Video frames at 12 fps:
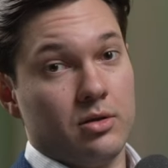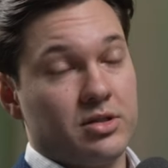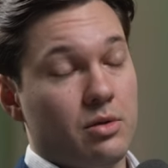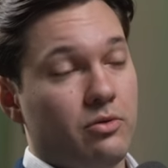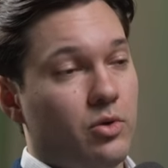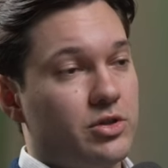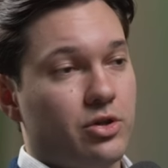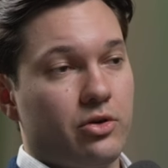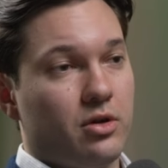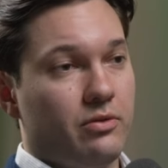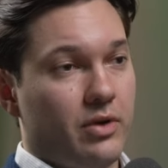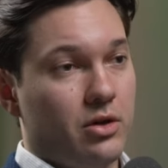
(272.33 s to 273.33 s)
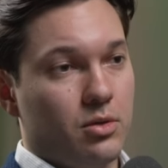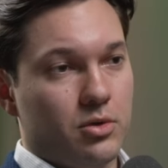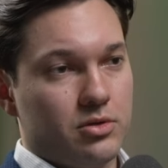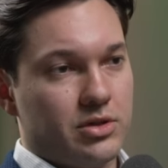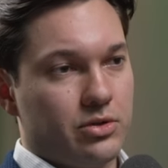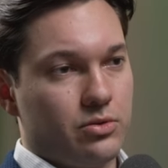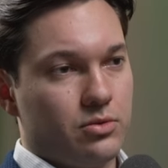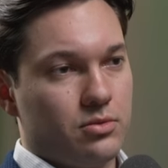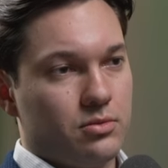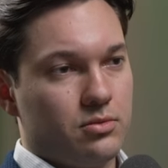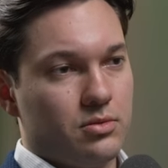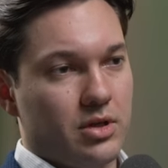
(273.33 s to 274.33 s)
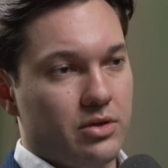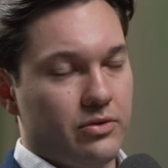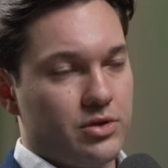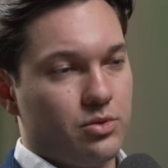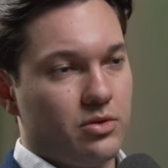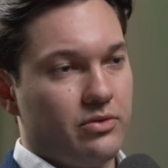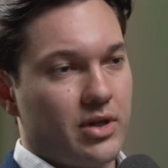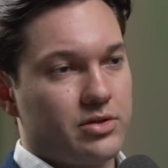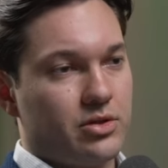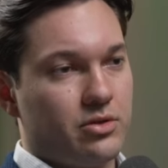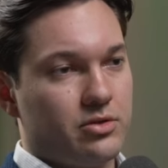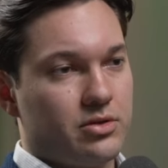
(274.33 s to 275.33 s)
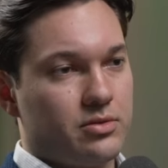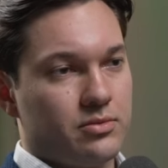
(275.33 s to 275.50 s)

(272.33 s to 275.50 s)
of which aren't available to individual investors.